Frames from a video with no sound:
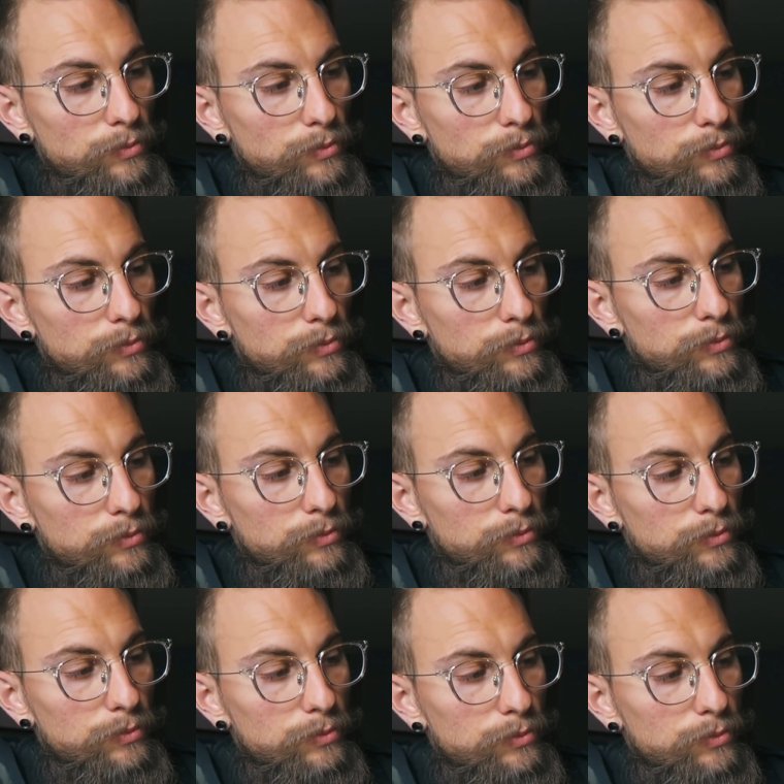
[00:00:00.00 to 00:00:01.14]

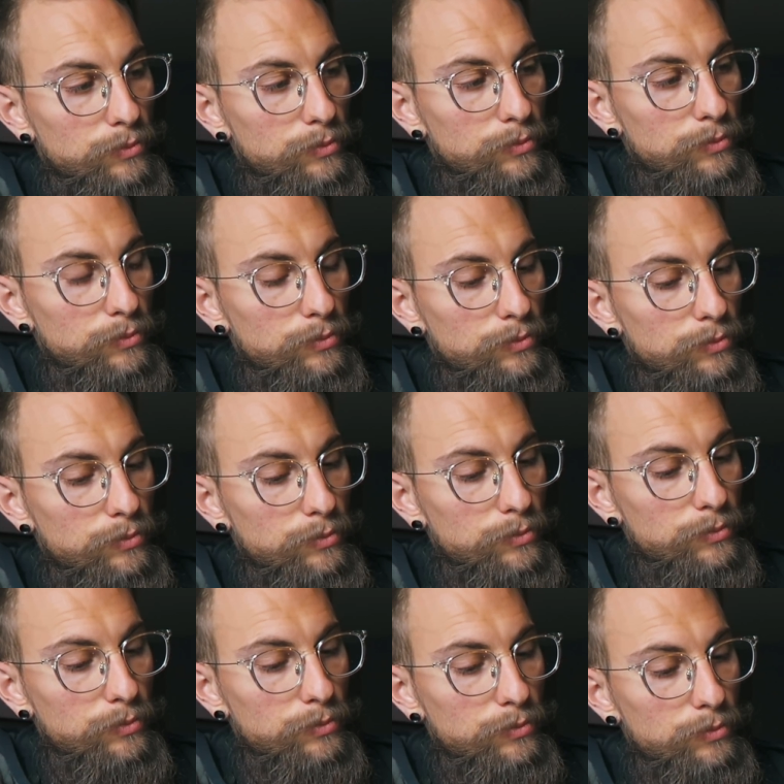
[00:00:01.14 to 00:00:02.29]

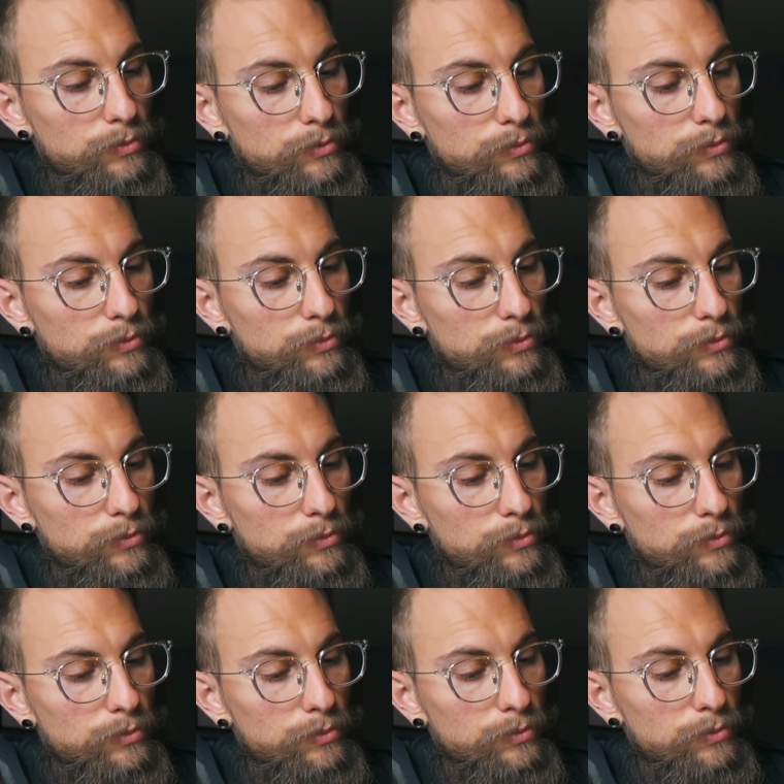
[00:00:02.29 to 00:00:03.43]

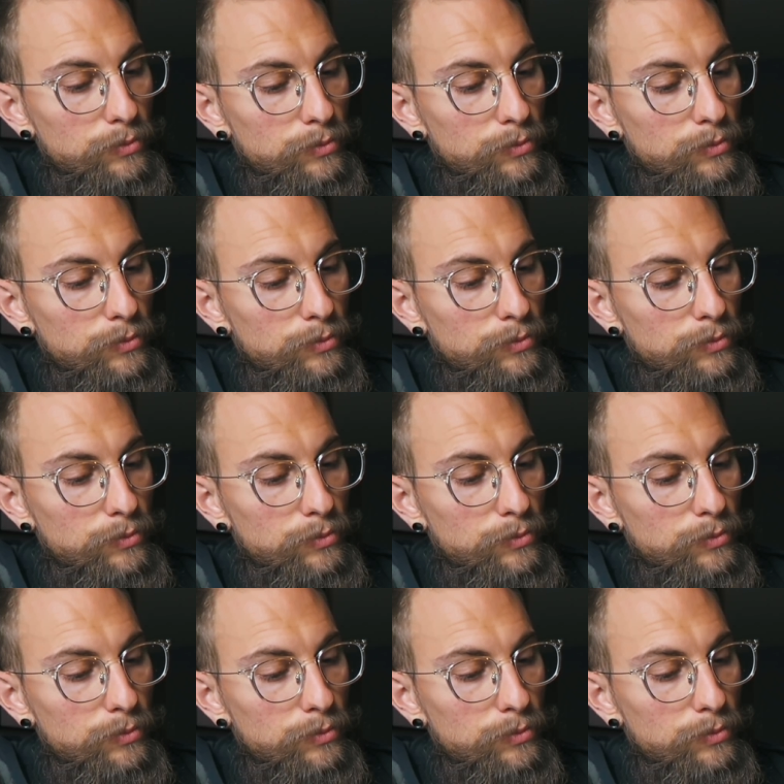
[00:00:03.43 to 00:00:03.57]
[no speech]